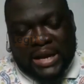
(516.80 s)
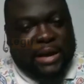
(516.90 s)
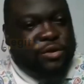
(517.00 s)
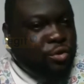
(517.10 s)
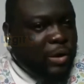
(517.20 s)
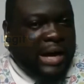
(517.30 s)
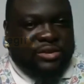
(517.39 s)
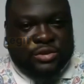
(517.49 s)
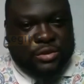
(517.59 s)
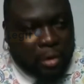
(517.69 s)
And you had
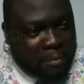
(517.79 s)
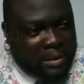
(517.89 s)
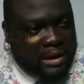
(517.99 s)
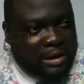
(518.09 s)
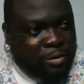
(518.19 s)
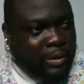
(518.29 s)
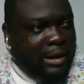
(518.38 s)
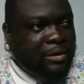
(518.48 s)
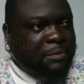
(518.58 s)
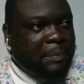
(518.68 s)
just come in, you
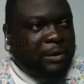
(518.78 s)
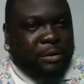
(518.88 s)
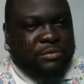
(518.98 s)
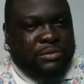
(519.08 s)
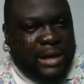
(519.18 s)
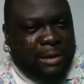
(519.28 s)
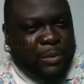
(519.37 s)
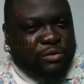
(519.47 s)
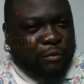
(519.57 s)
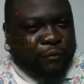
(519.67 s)
had not spent up to 3
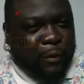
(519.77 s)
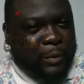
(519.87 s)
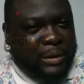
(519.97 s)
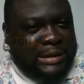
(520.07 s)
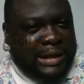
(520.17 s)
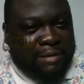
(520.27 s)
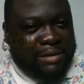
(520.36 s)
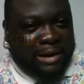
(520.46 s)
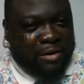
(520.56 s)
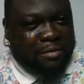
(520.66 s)
weeks or 4 weeks then, I
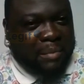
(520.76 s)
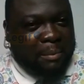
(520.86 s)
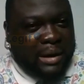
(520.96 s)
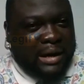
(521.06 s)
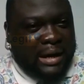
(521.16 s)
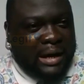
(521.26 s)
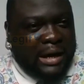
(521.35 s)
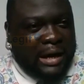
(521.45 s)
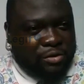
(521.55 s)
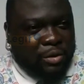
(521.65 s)
really cannot remember.
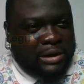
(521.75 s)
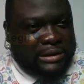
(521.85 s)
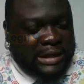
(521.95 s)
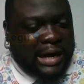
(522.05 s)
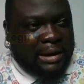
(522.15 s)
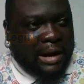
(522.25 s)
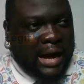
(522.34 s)
You understand?